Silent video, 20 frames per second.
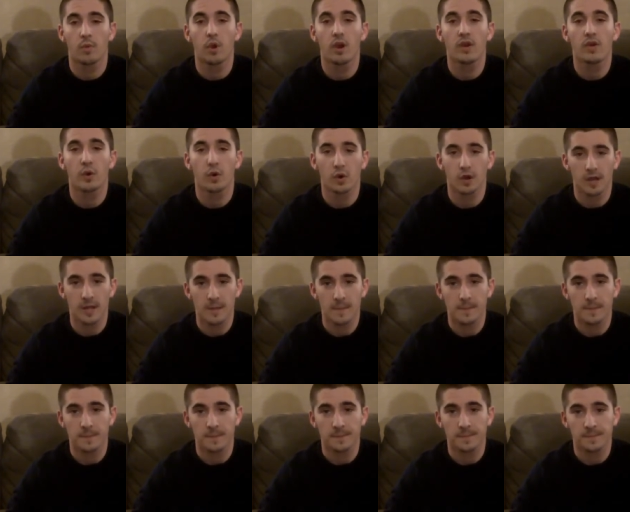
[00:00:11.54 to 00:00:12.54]
record it,
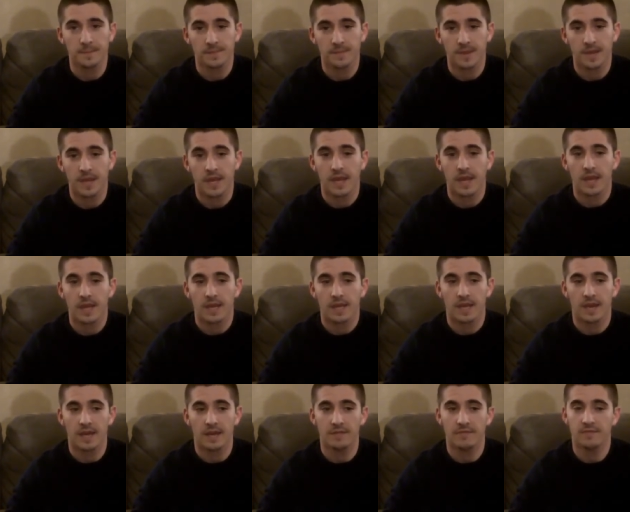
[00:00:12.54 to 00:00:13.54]

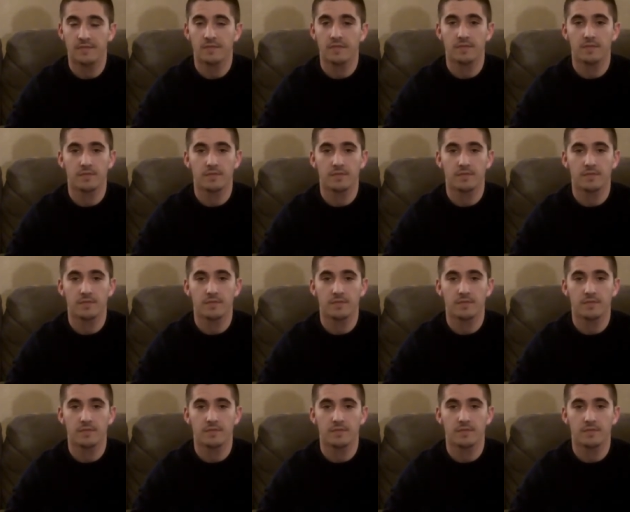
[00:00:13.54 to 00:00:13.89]
kind of